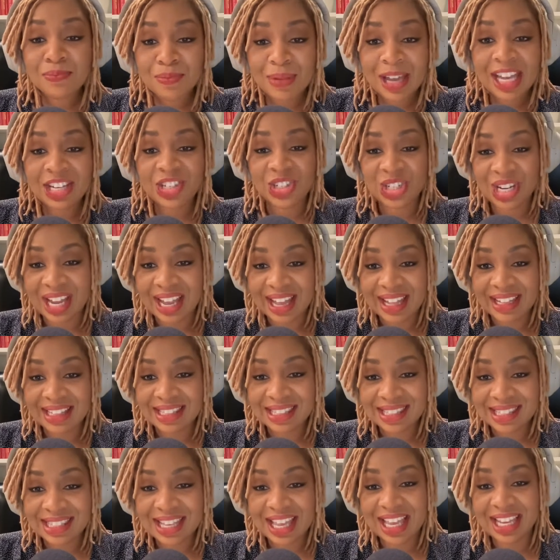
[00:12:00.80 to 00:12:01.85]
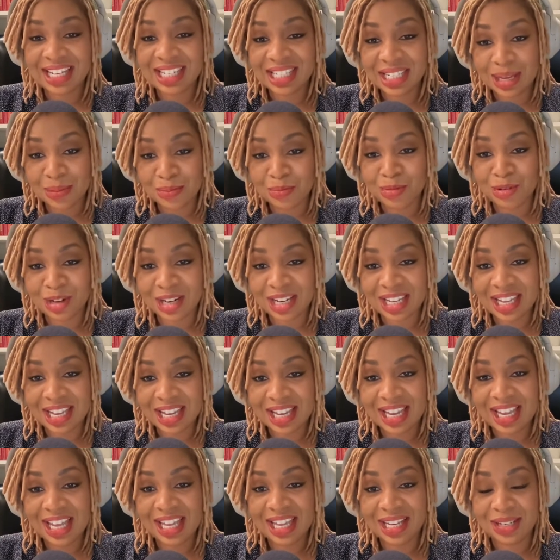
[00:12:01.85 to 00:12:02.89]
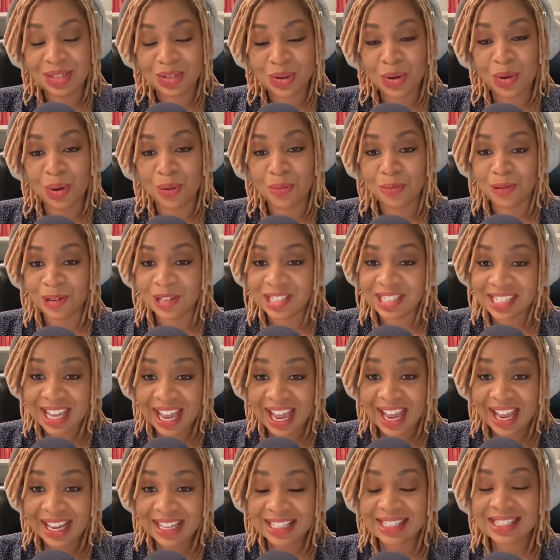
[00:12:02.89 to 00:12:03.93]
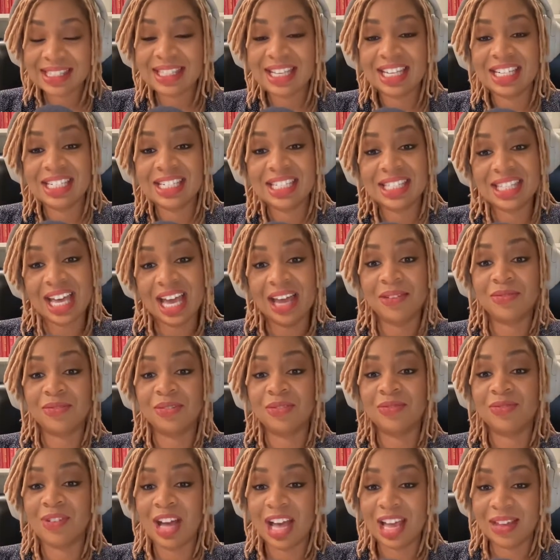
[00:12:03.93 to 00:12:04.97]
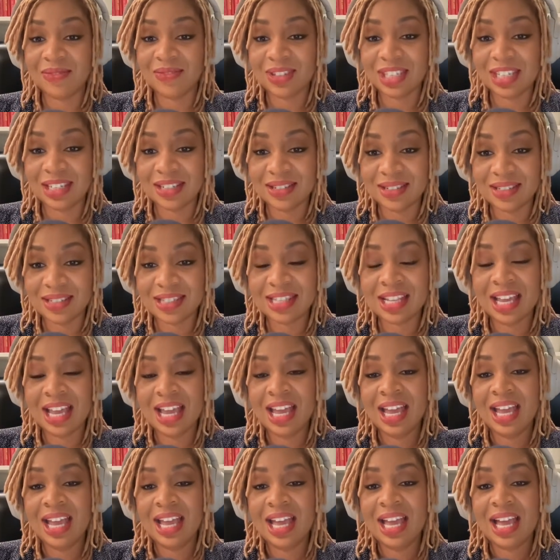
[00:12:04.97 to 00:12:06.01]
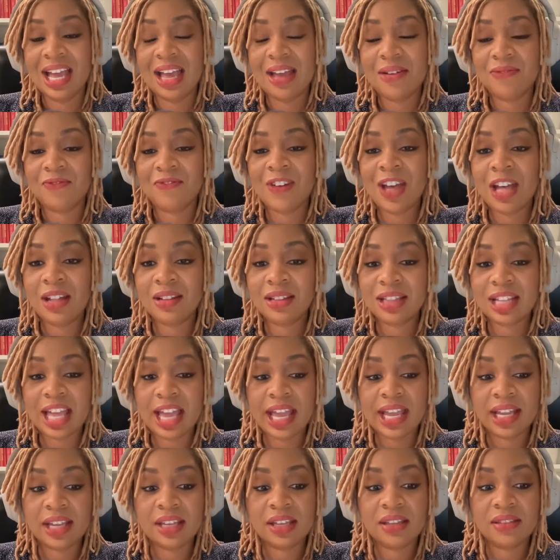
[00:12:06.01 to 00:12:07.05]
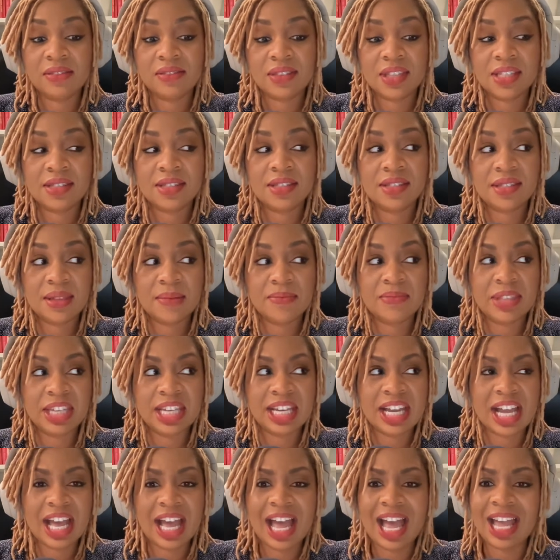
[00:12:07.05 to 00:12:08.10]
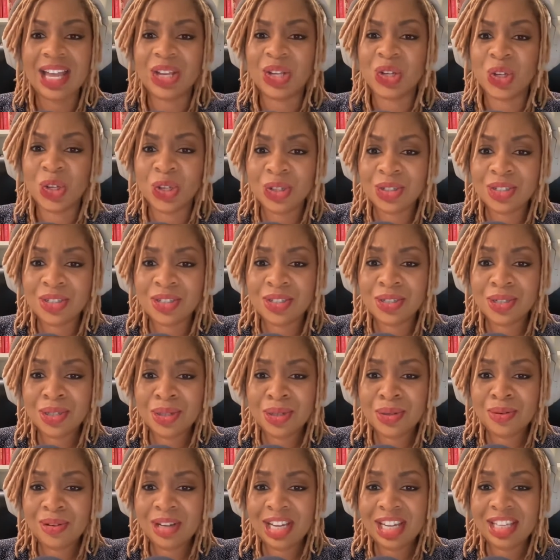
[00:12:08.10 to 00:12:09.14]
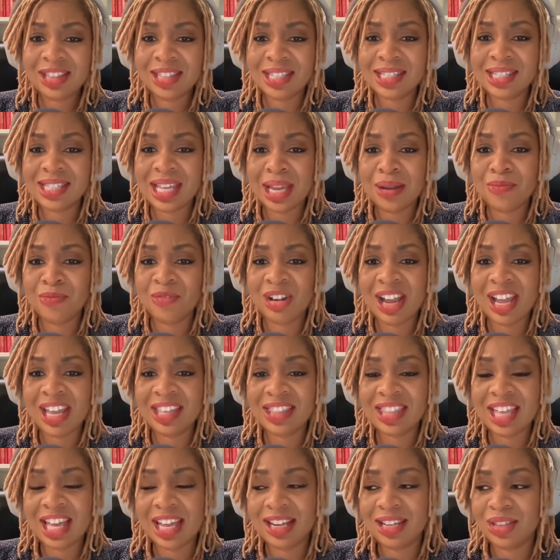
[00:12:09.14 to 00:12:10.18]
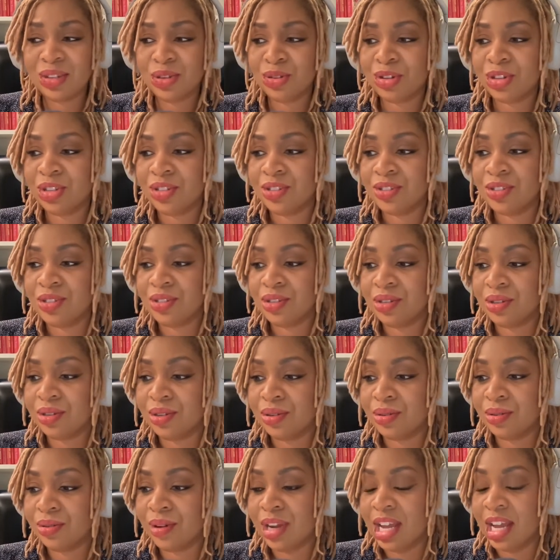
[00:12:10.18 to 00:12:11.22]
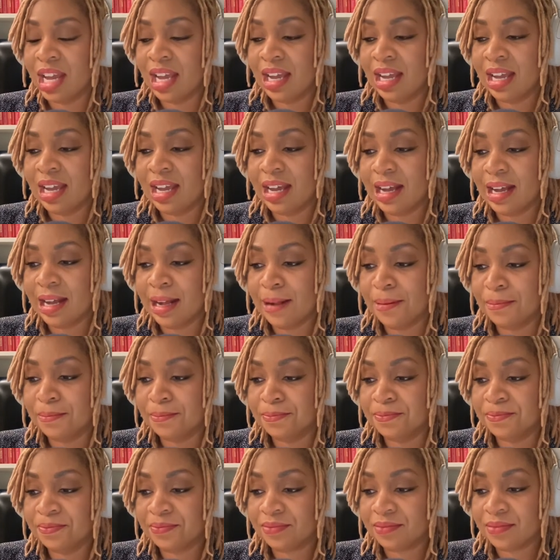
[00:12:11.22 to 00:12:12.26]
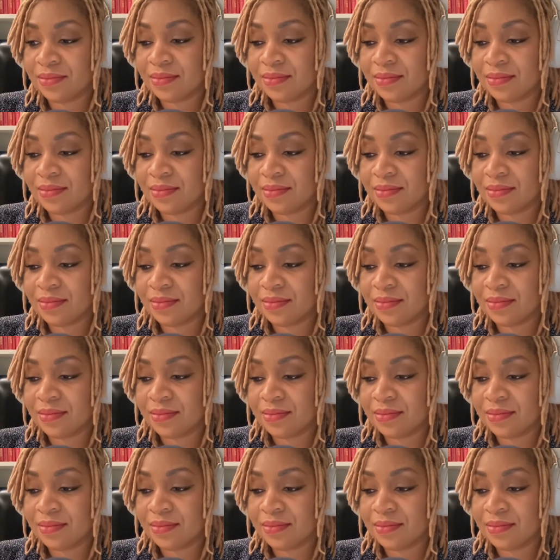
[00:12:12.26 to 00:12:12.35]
by chance, ended up working in corporate tax and did that for five years. Felt like this is something I could do in the same way that you could do, um,